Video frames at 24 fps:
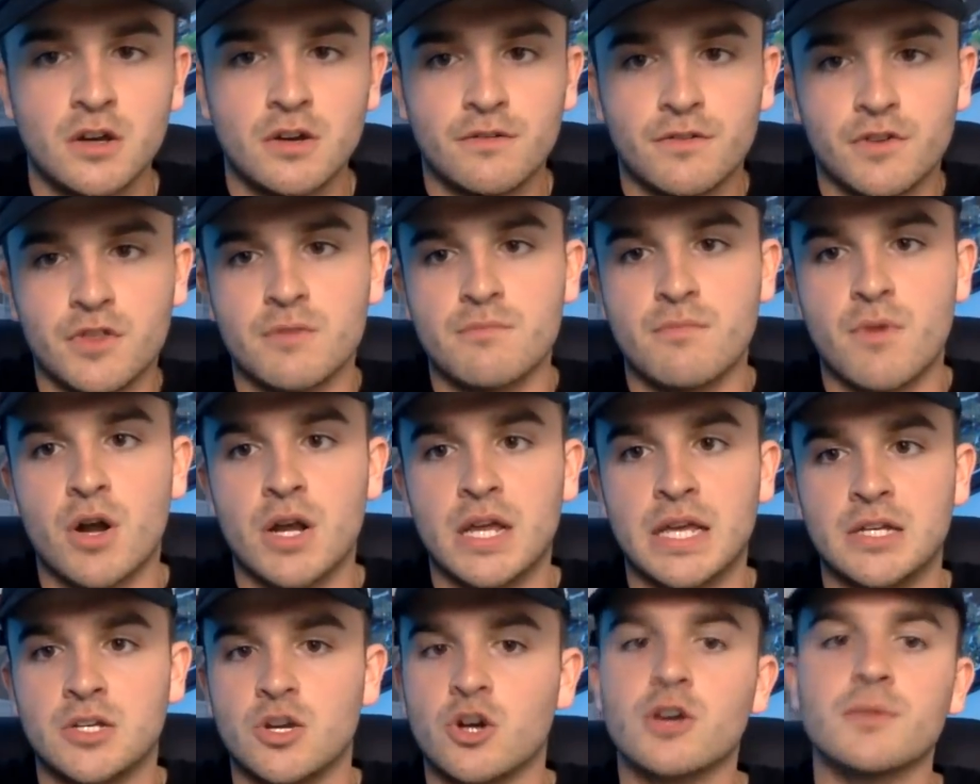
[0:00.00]
the
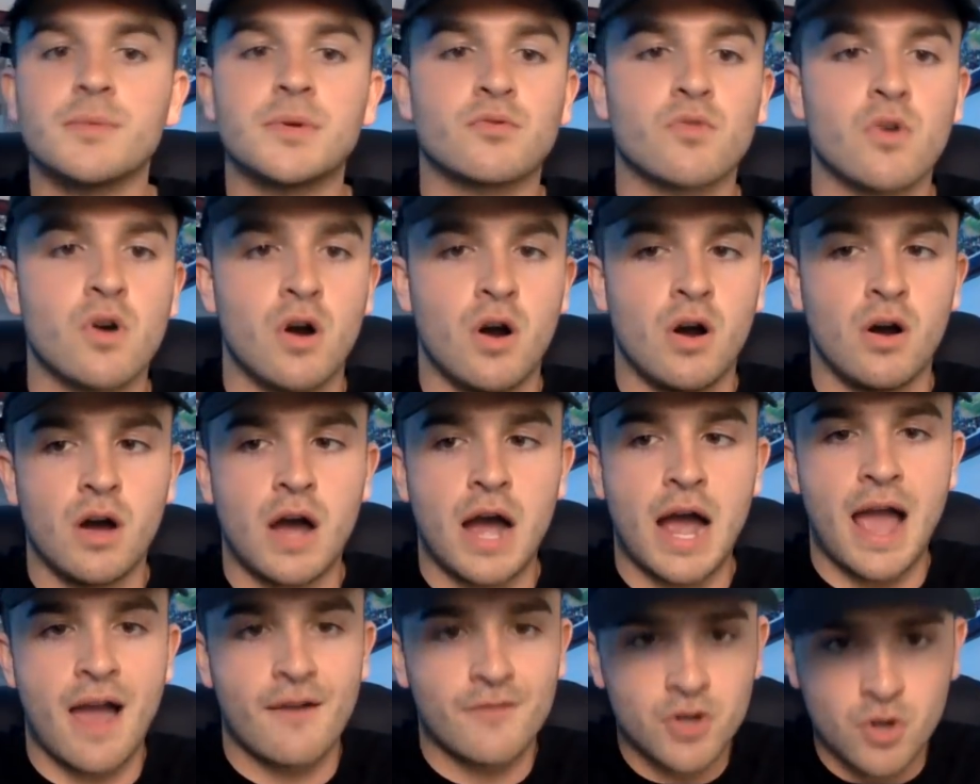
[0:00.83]
money. And don't get me wrong,
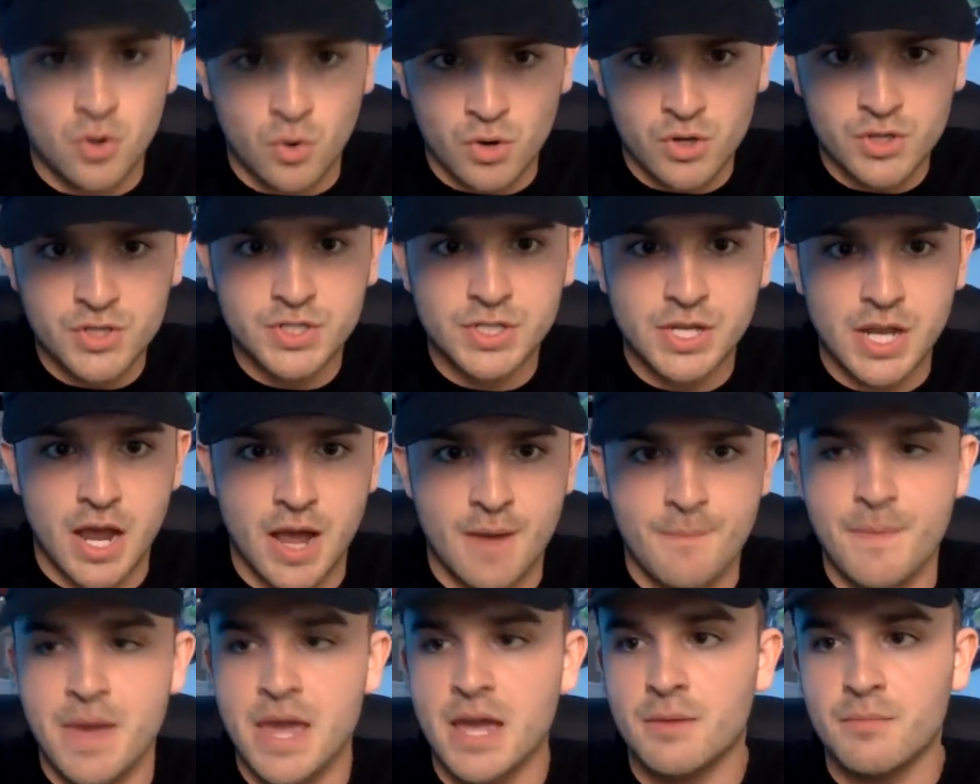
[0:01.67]
I have a course. I
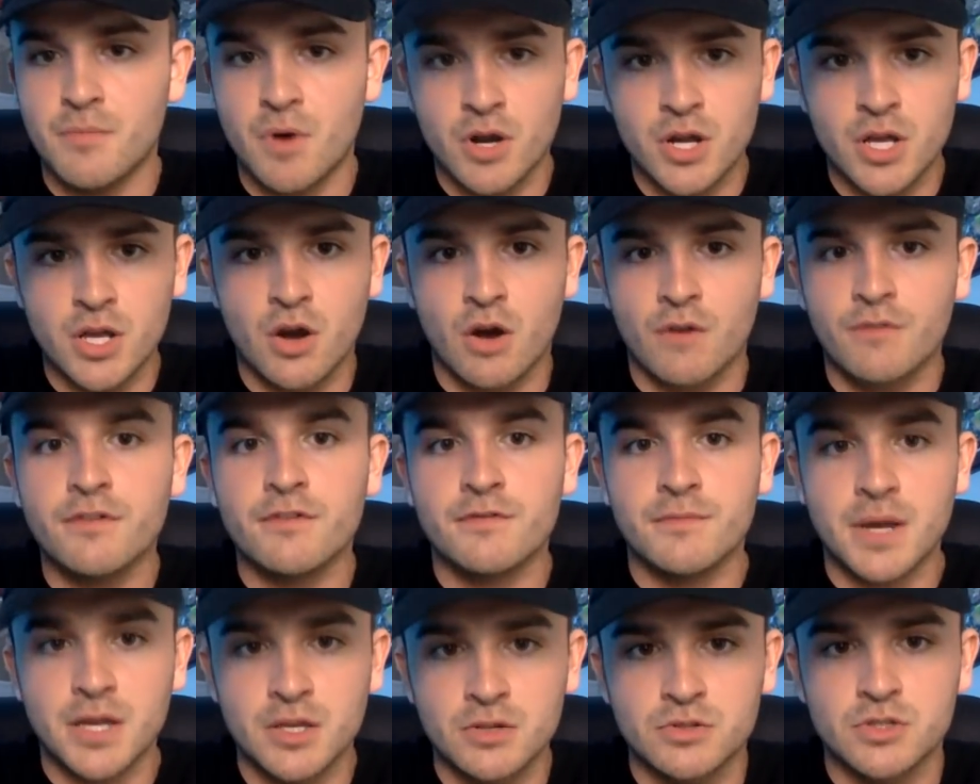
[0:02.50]
make money off of
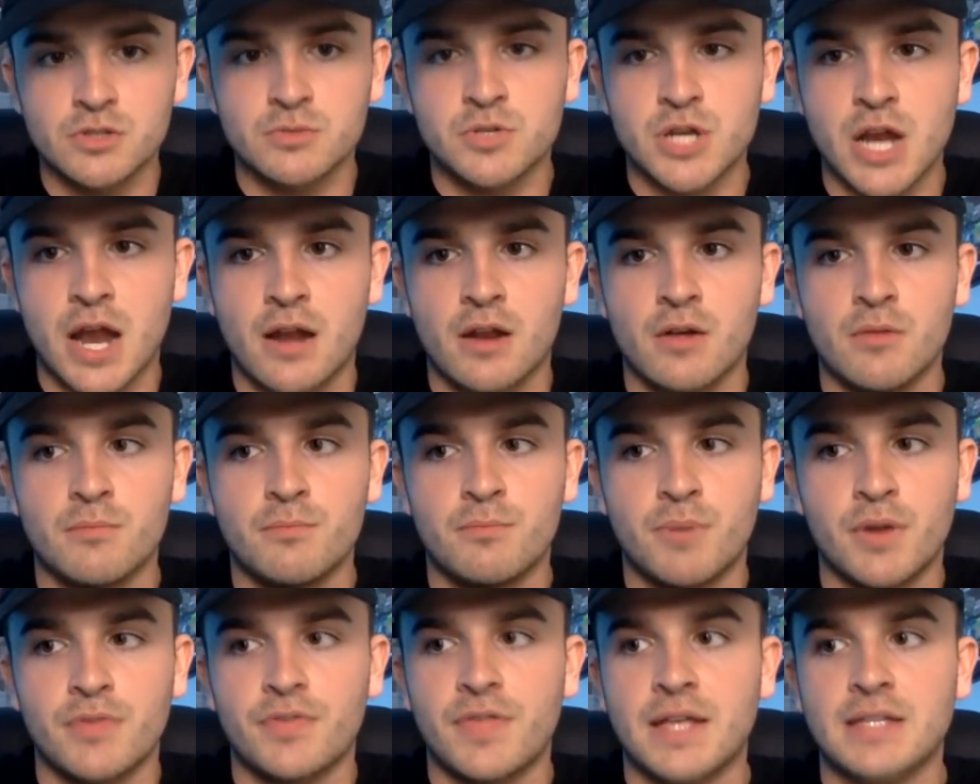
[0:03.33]
my YouTube channel,
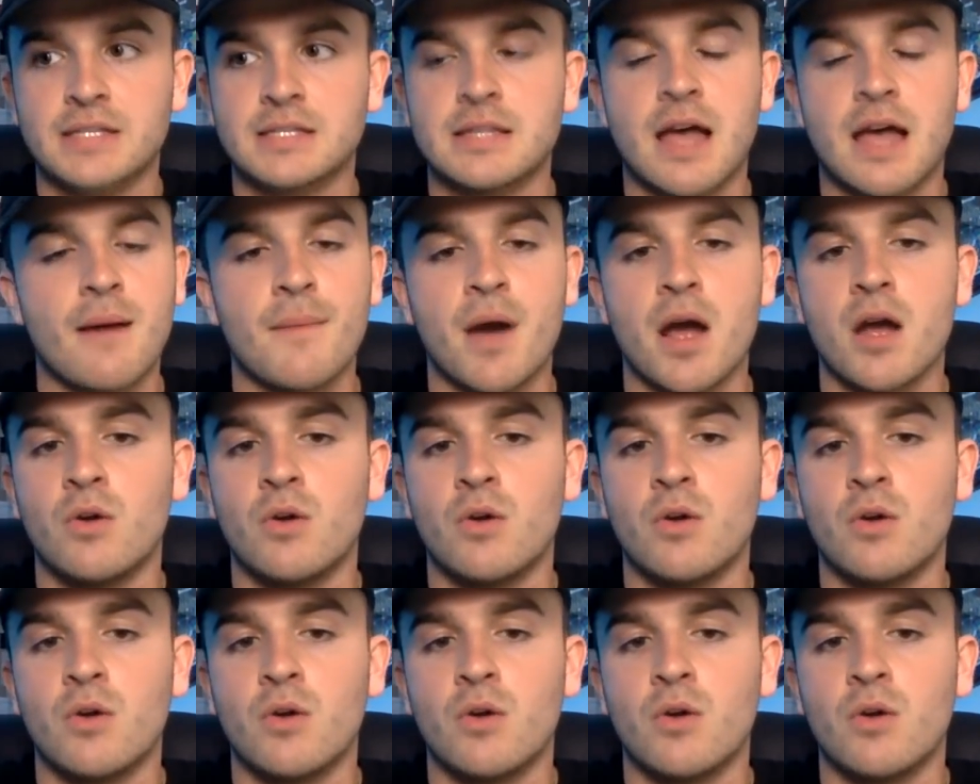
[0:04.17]
but that's not my